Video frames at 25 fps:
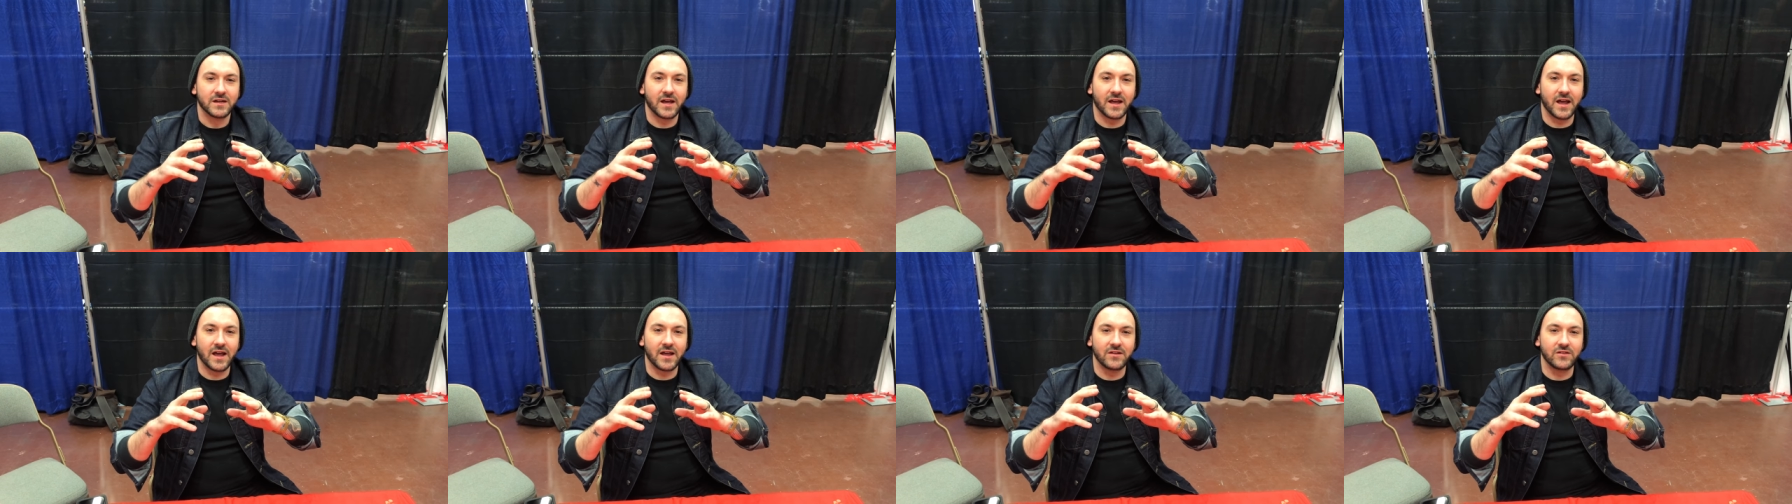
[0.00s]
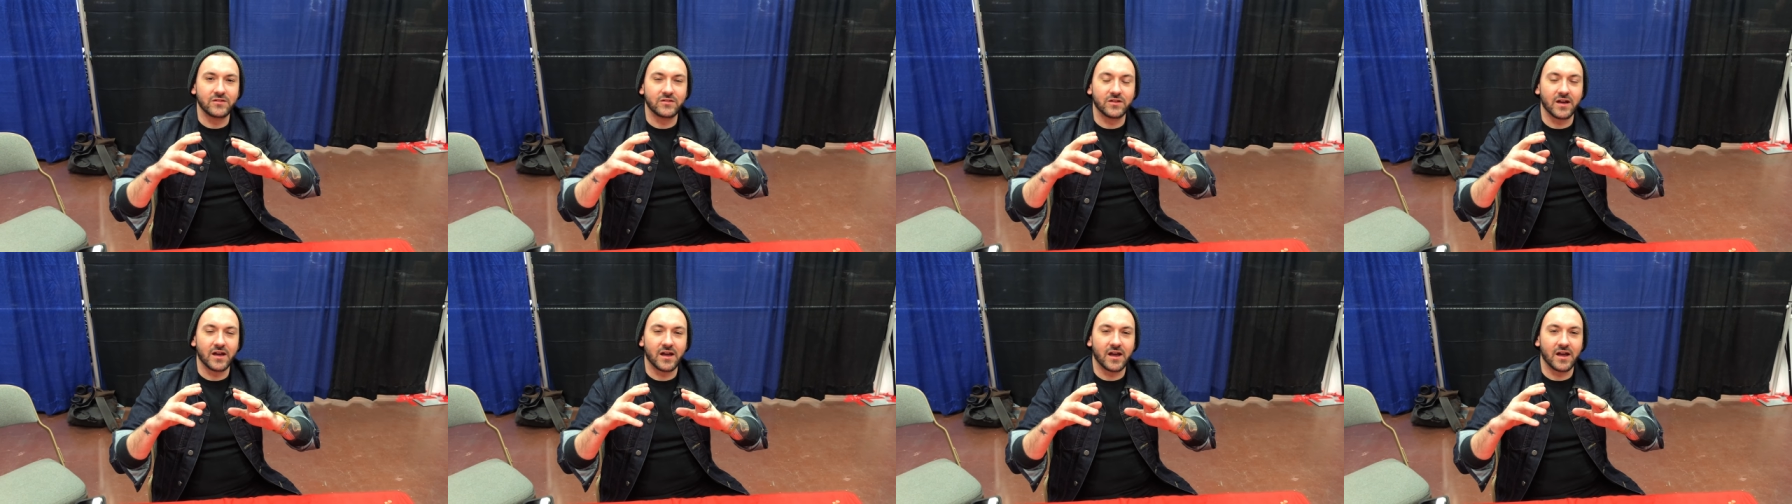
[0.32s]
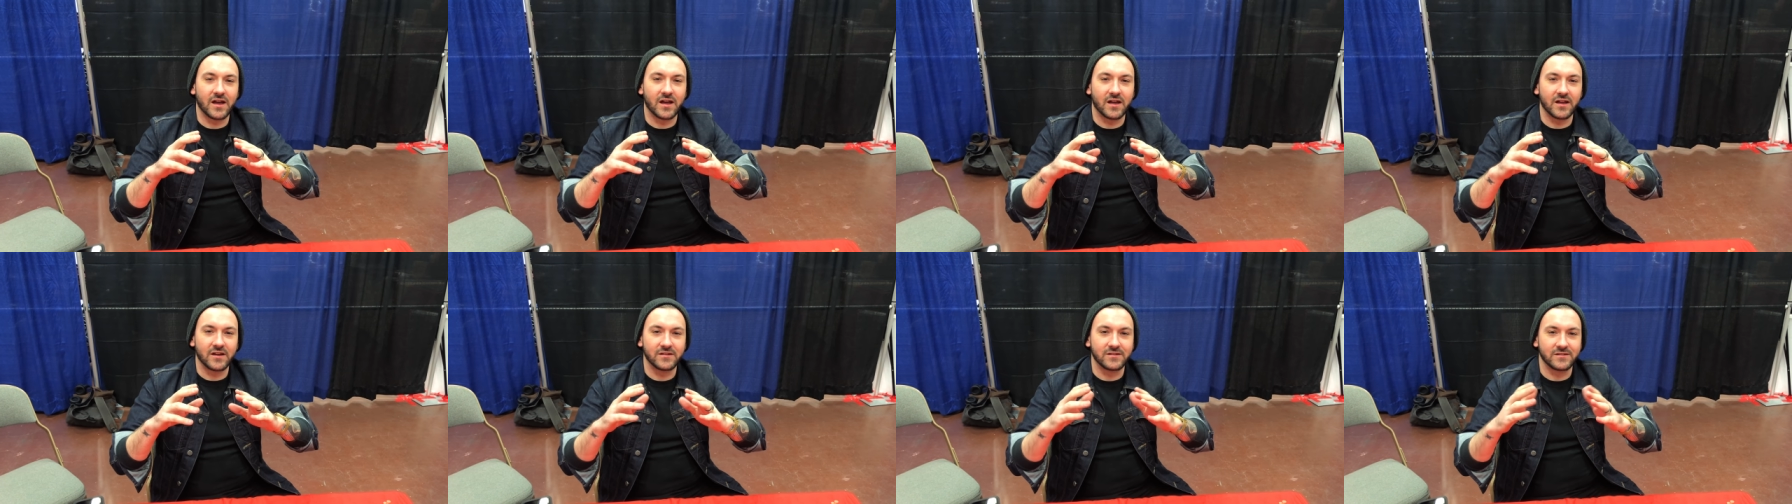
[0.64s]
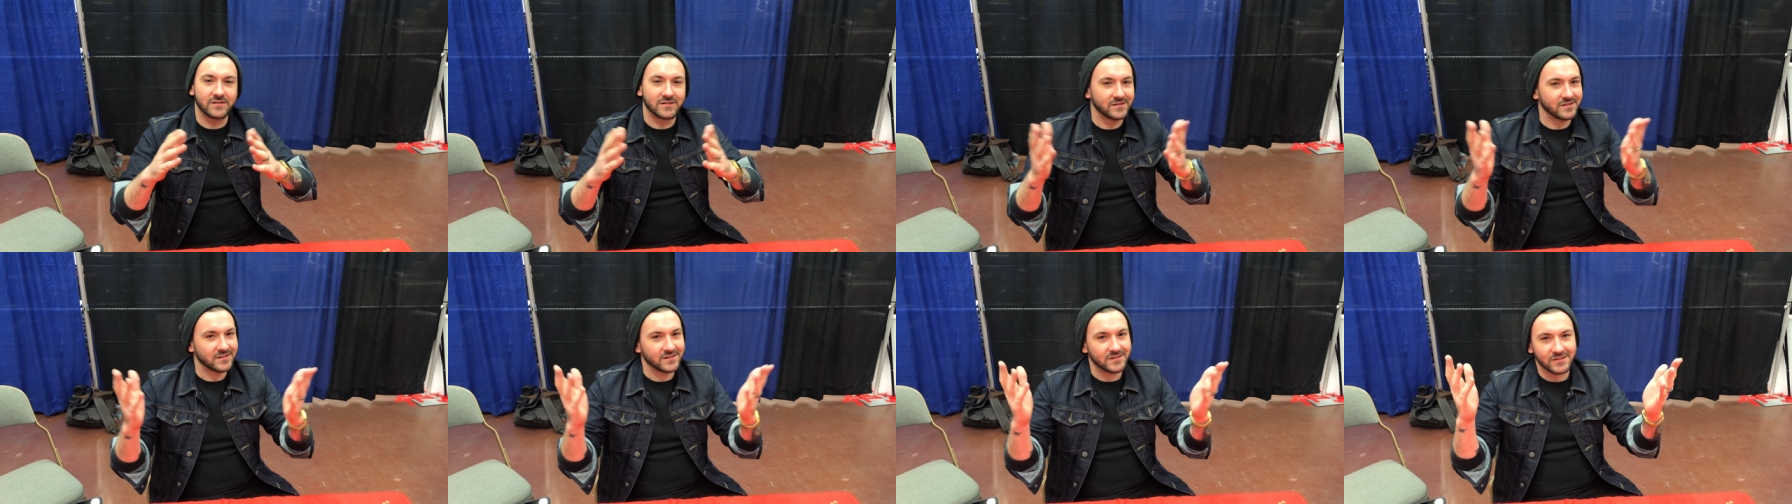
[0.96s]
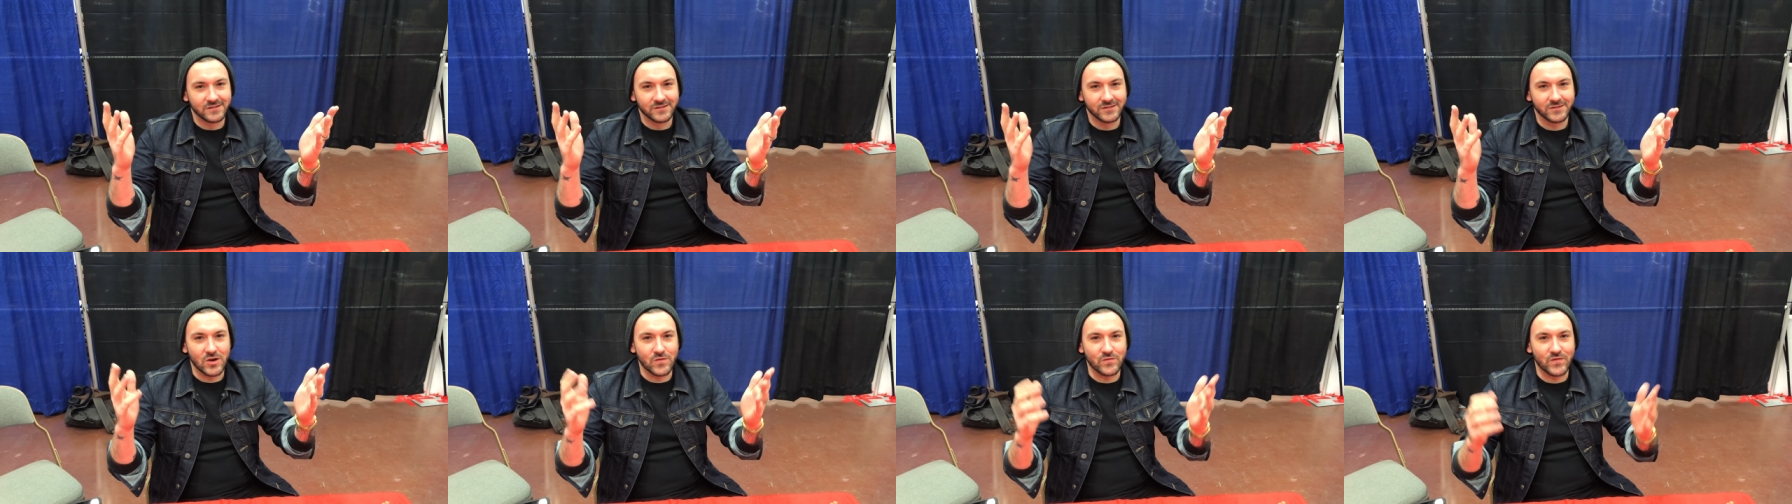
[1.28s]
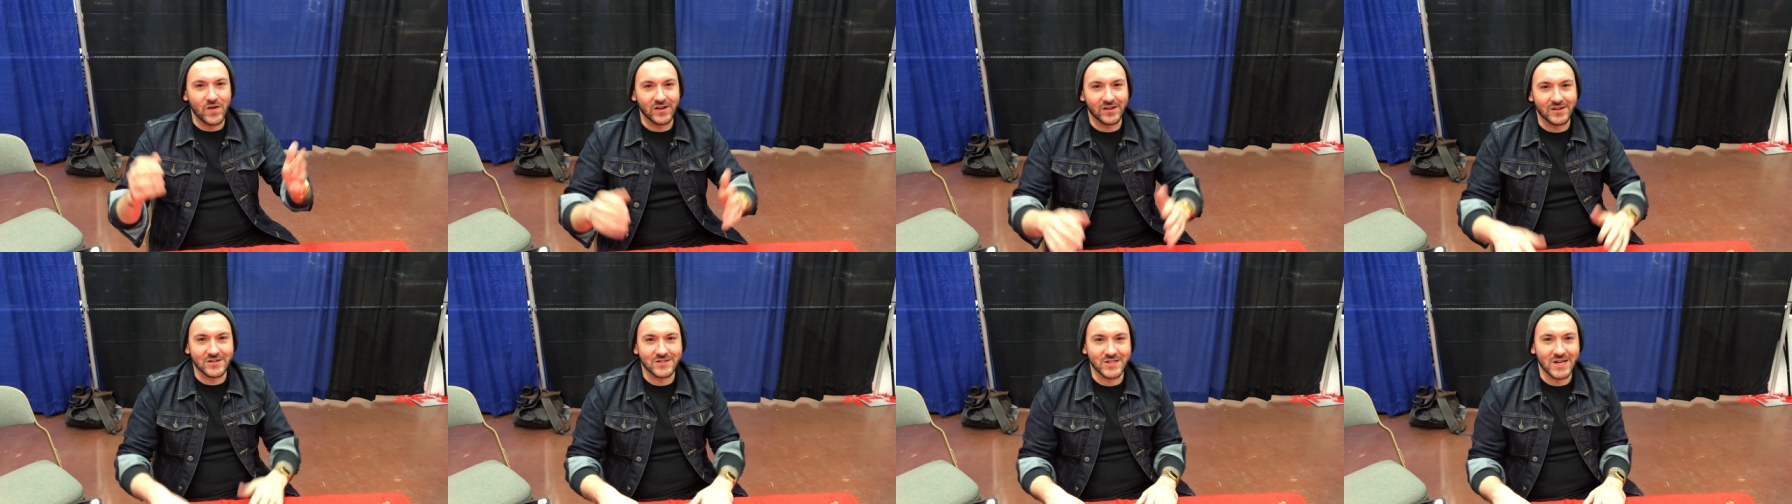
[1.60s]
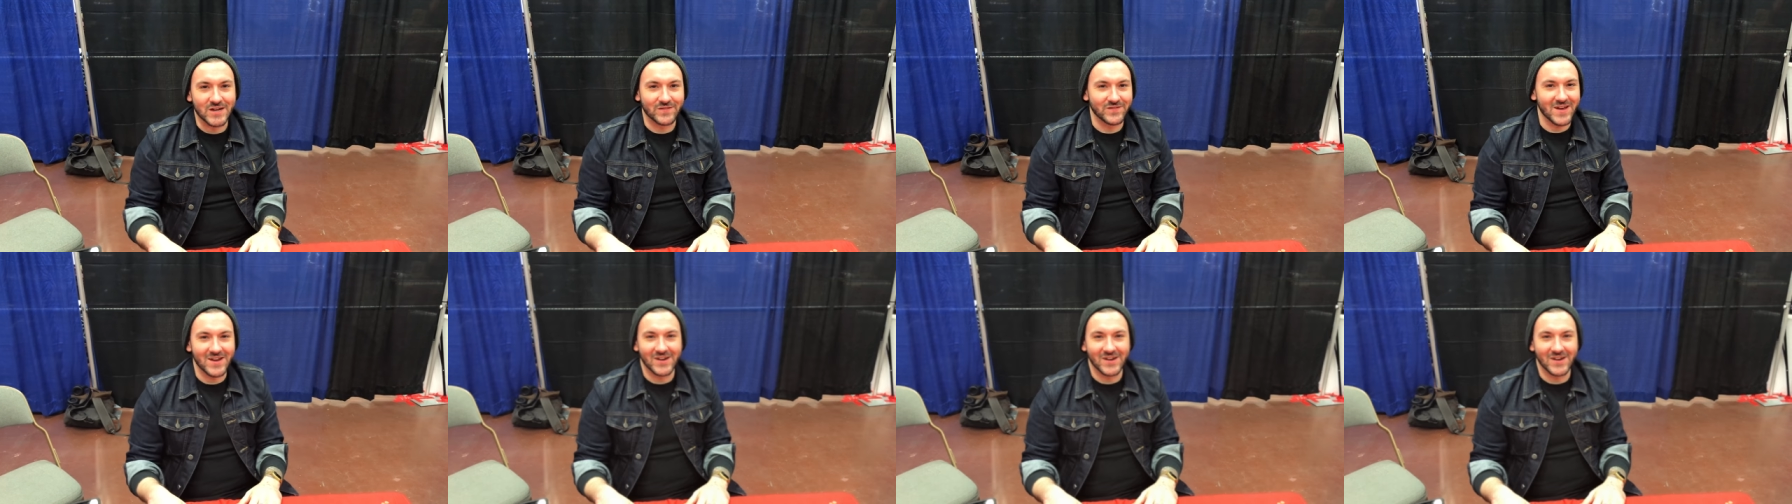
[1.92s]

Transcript: and uh, go fuck yourself.